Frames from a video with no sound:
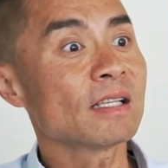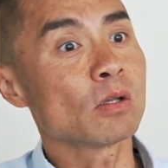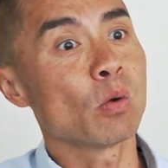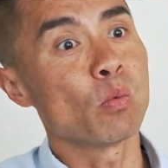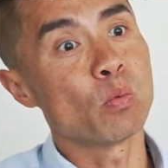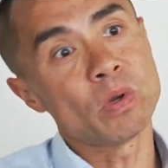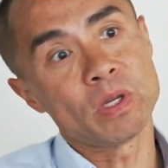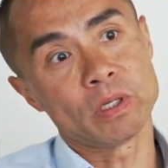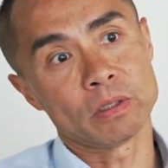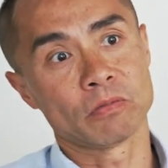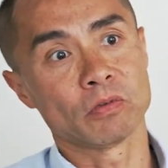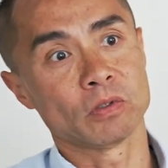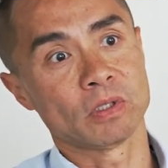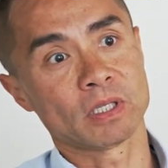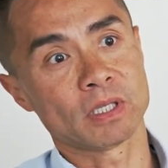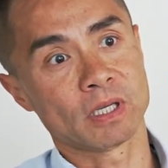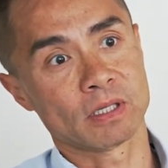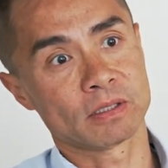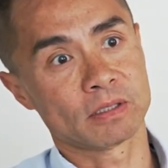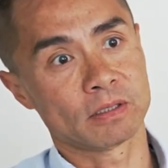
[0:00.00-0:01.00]
a win for the
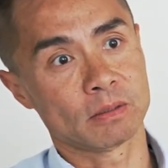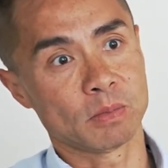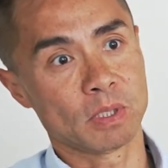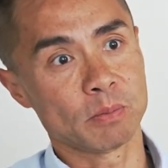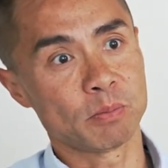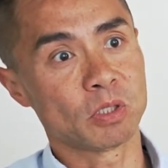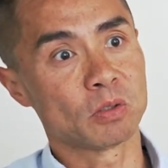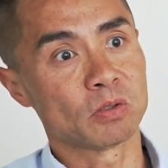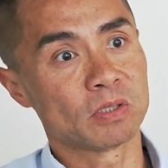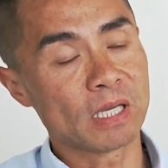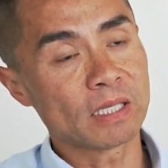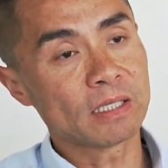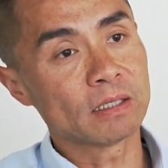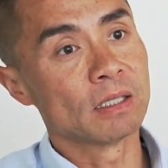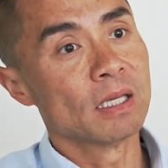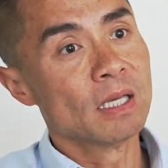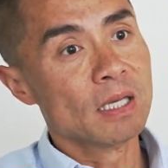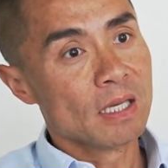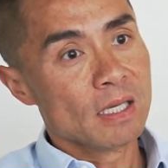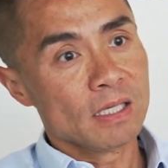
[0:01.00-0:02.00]
customer, because they
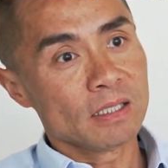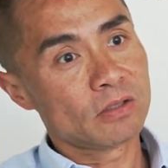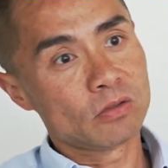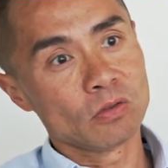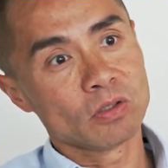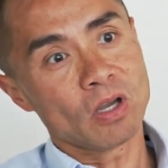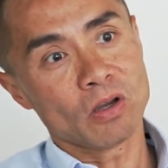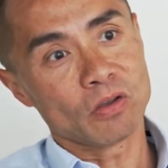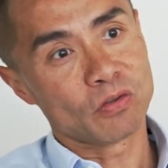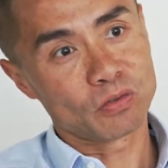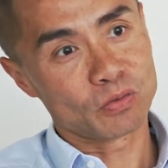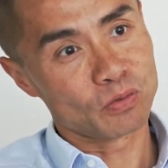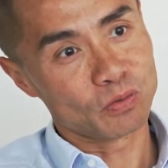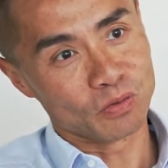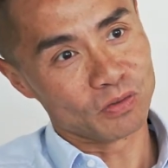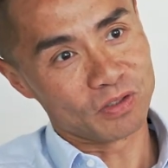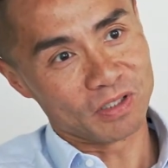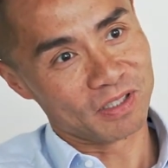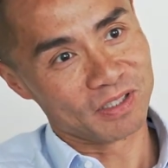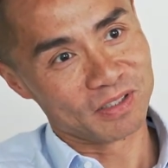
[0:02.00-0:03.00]
can still go through
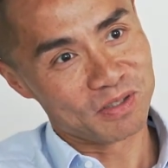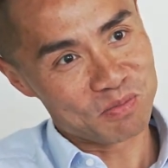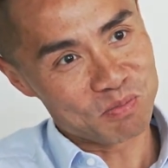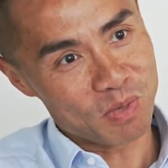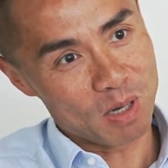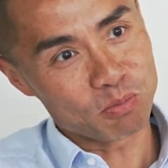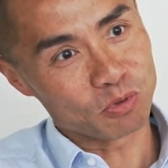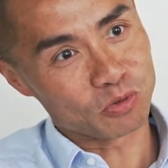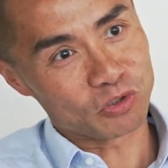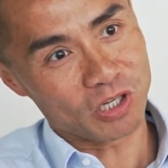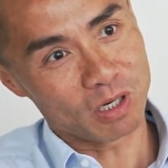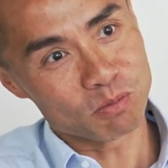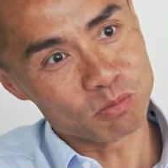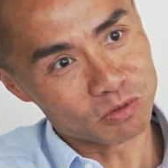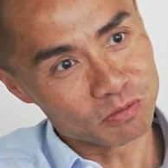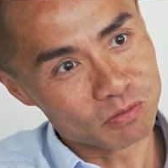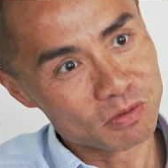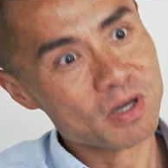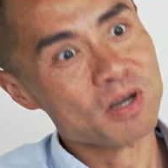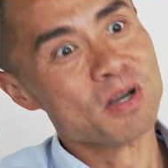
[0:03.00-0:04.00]
all the mumble
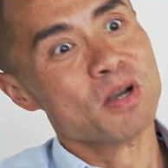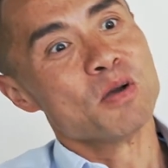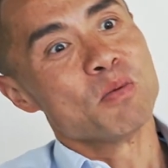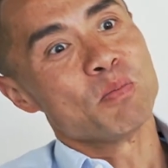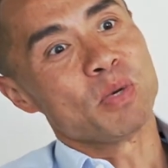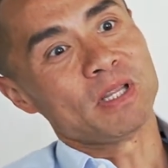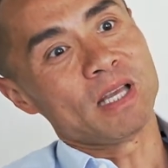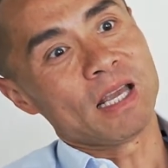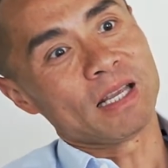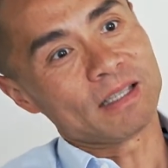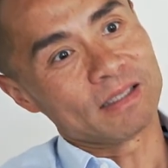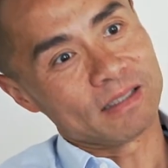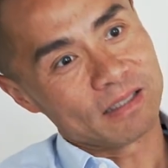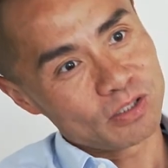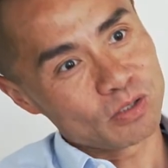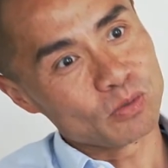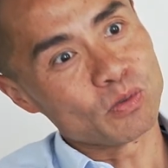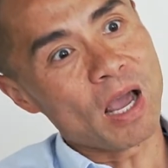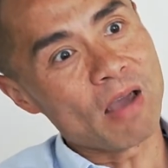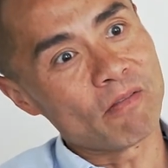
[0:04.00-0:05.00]
jumble, but they can
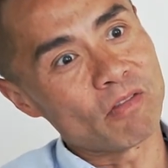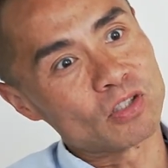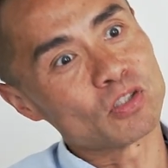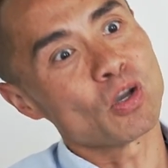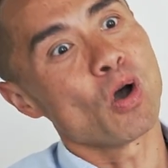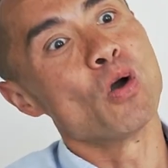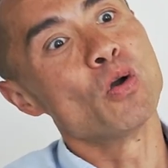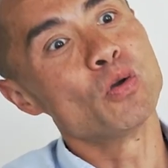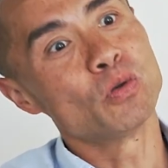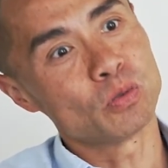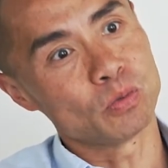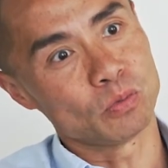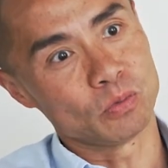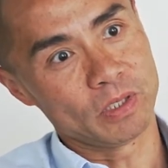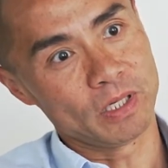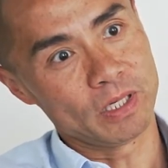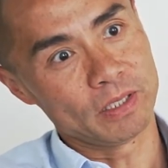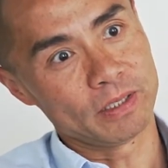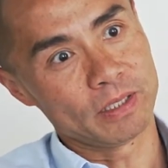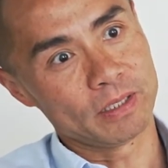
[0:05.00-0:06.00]
still have a total
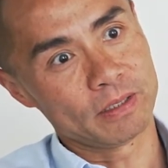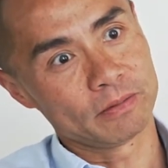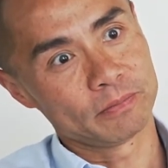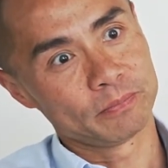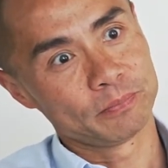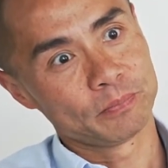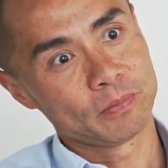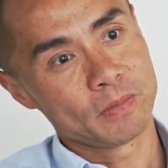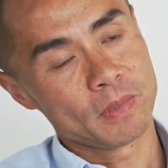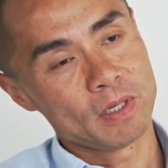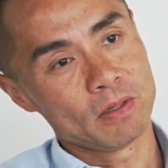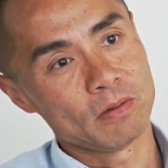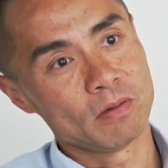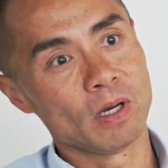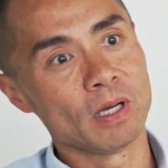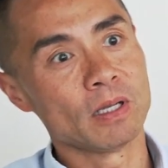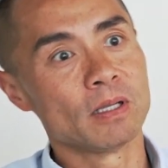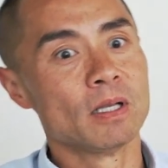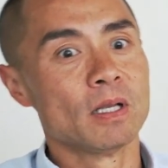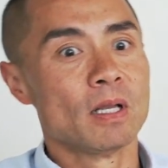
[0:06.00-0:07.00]
there now,
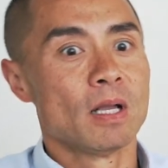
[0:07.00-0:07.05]
right?